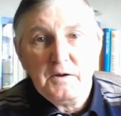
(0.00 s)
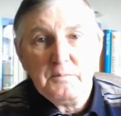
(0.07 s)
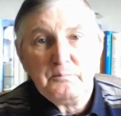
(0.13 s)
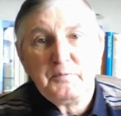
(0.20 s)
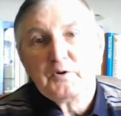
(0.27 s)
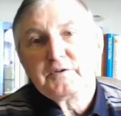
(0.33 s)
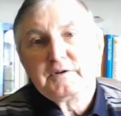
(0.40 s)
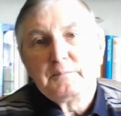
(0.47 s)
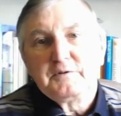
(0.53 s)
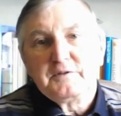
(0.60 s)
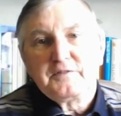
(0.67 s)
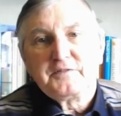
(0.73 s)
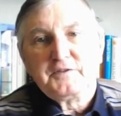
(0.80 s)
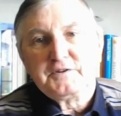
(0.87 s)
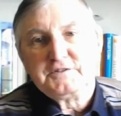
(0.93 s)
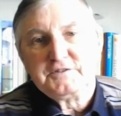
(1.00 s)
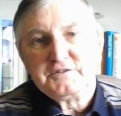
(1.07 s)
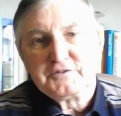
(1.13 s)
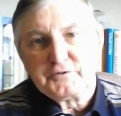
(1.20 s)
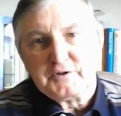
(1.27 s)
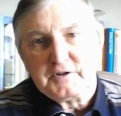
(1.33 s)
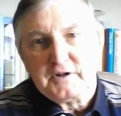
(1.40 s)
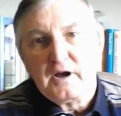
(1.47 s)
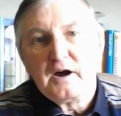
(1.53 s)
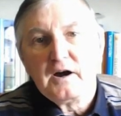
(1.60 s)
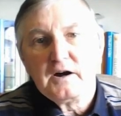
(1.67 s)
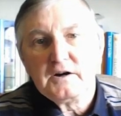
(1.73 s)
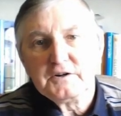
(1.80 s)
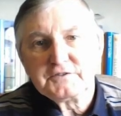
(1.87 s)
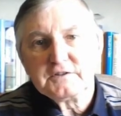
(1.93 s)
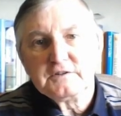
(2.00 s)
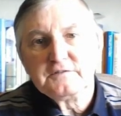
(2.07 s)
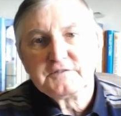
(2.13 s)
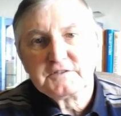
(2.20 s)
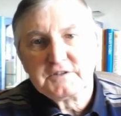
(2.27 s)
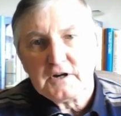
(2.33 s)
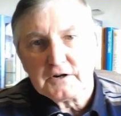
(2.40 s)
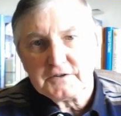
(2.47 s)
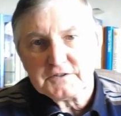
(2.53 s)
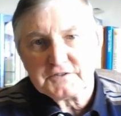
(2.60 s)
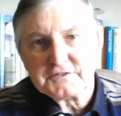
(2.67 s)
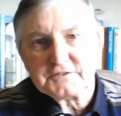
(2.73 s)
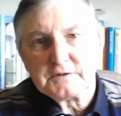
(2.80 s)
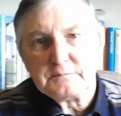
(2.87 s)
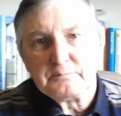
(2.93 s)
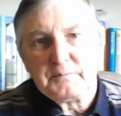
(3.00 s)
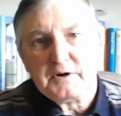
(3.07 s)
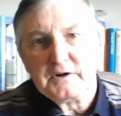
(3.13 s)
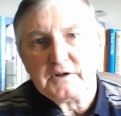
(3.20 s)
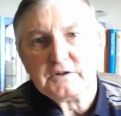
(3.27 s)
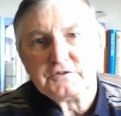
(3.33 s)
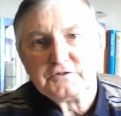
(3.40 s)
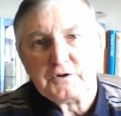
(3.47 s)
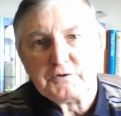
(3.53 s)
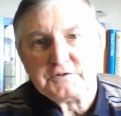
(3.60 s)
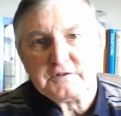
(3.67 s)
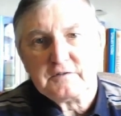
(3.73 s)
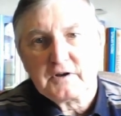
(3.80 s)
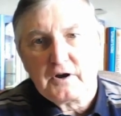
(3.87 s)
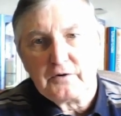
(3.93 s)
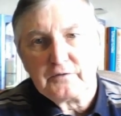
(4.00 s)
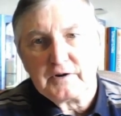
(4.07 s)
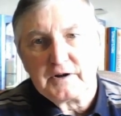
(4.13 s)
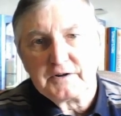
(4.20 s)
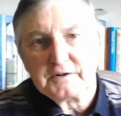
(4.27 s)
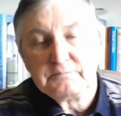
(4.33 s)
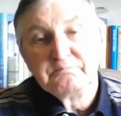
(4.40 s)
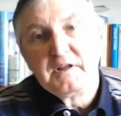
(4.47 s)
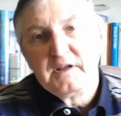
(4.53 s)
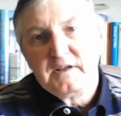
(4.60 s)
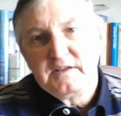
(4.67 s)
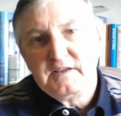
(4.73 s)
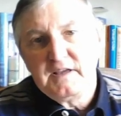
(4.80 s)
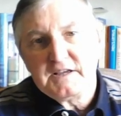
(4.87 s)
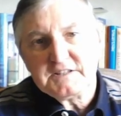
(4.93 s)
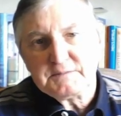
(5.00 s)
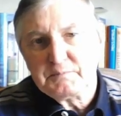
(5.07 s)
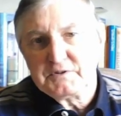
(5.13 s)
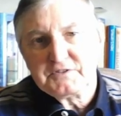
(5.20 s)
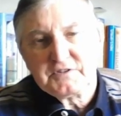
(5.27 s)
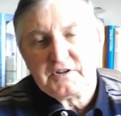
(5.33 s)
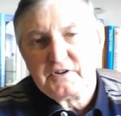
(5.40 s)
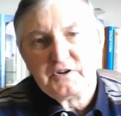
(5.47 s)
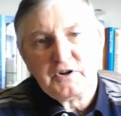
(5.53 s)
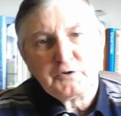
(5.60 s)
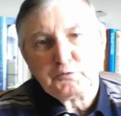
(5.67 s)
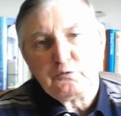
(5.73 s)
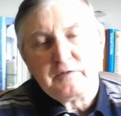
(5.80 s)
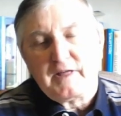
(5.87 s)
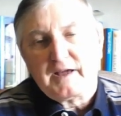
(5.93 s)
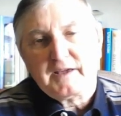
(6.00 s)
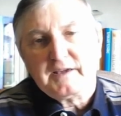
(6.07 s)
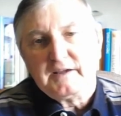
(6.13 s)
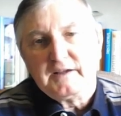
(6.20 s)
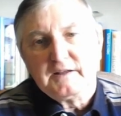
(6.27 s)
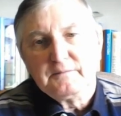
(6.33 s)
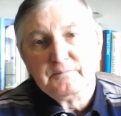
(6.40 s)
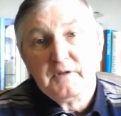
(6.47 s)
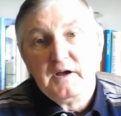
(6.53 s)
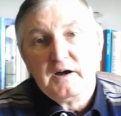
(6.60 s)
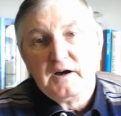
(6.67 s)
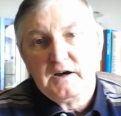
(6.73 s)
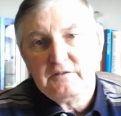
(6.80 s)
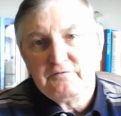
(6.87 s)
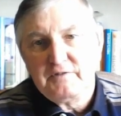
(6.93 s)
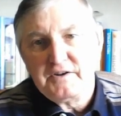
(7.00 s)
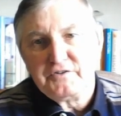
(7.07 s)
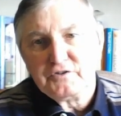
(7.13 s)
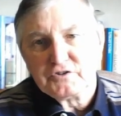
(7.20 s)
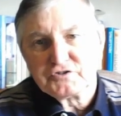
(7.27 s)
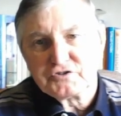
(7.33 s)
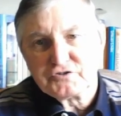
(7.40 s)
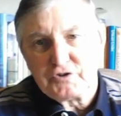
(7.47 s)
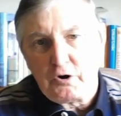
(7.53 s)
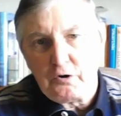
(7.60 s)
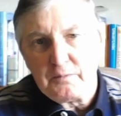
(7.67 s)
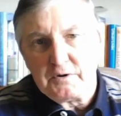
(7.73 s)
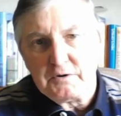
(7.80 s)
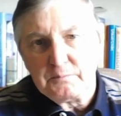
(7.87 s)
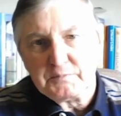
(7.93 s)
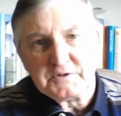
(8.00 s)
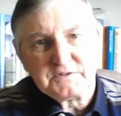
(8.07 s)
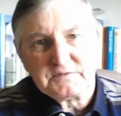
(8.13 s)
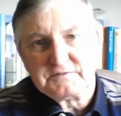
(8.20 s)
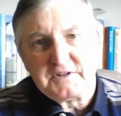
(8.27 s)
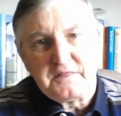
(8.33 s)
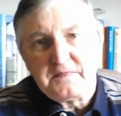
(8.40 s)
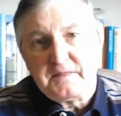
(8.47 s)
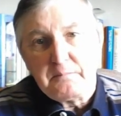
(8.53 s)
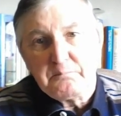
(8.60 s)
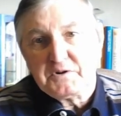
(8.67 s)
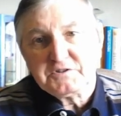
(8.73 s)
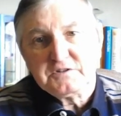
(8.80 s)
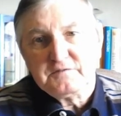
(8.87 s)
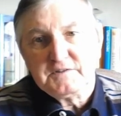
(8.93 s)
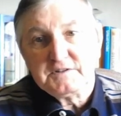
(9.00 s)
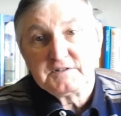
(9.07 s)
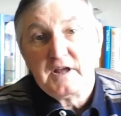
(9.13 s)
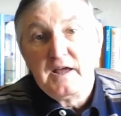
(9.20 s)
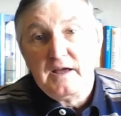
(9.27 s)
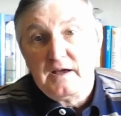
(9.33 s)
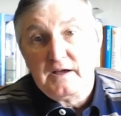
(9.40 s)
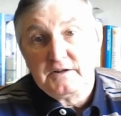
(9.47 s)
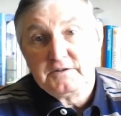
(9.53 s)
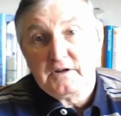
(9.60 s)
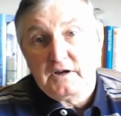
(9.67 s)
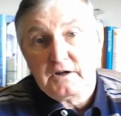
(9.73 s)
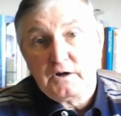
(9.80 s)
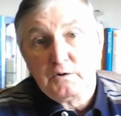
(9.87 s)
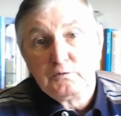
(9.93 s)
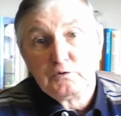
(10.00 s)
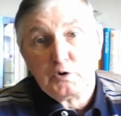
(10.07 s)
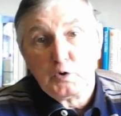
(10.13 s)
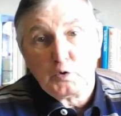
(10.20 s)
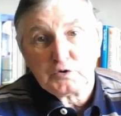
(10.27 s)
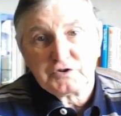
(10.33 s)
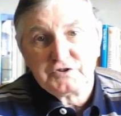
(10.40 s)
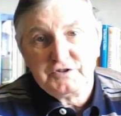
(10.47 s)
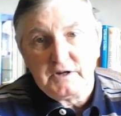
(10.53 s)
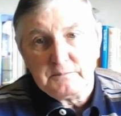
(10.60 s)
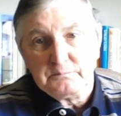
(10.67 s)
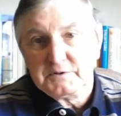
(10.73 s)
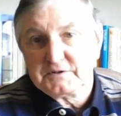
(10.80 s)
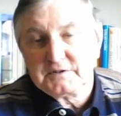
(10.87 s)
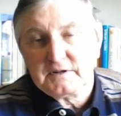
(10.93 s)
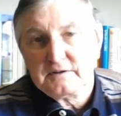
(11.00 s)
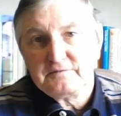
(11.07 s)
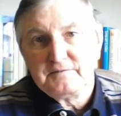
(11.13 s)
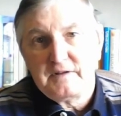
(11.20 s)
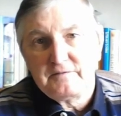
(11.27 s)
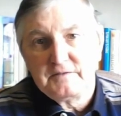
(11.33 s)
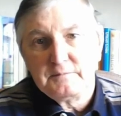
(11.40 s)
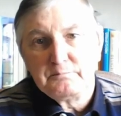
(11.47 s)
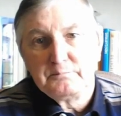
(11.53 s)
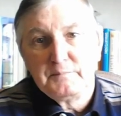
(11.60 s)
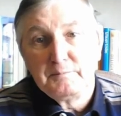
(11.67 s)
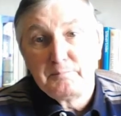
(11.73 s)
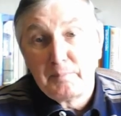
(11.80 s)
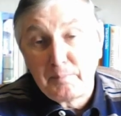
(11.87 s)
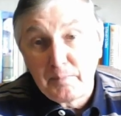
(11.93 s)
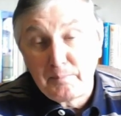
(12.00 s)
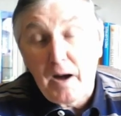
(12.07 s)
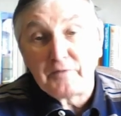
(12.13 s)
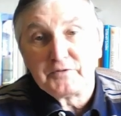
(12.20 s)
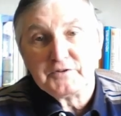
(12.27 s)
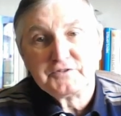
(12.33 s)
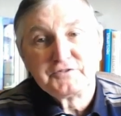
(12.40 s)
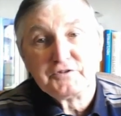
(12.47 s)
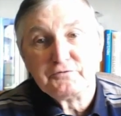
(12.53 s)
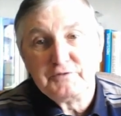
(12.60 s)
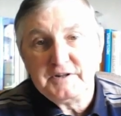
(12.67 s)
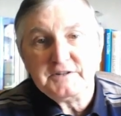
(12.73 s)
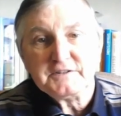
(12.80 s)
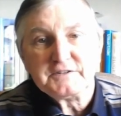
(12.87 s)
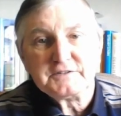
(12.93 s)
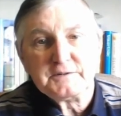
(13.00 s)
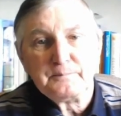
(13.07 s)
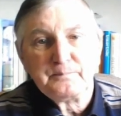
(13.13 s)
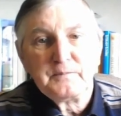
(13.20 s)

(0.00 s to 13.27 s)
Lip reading: Book number 33, Heart of Darkness by Josie Conrad. Yes, but not all that keen. I've read Nostromo but didn't think much of it, and I own Lord Jim but have never bothered to read it.